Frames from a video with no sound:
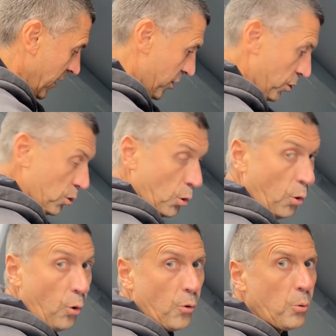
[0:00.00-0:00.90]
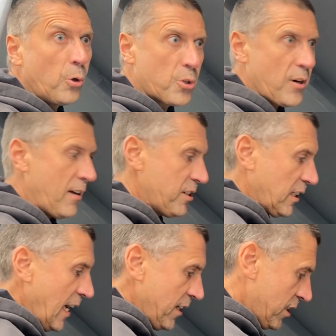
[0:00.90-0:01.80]
sucked all the water out
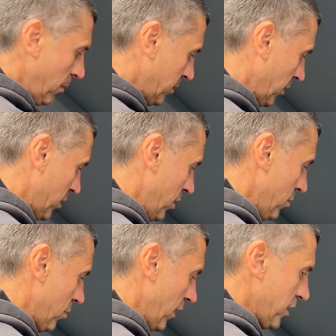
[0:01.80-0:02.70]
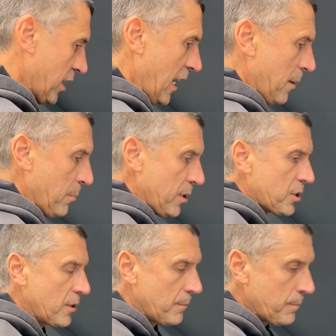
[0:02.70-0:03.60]
again, so I've got 2 dry chambers.